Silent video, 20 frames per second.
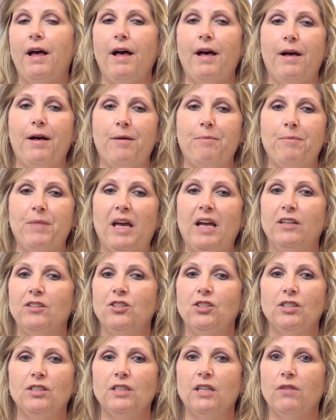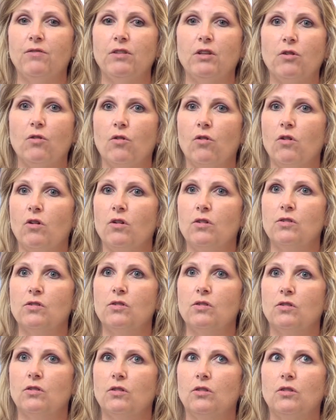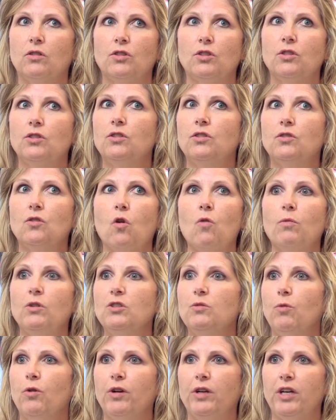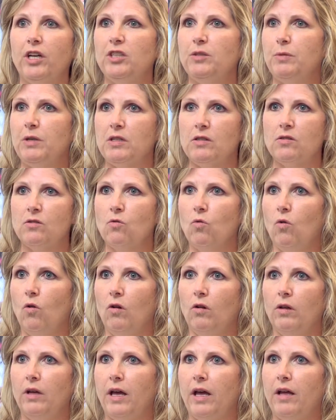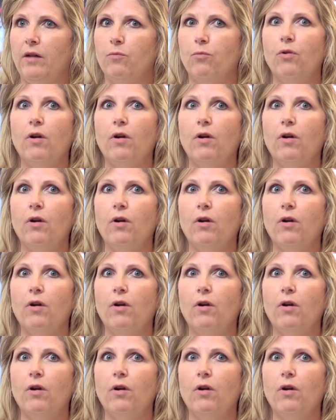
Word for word: Um, and it's just given the girls just so much more engagement in school and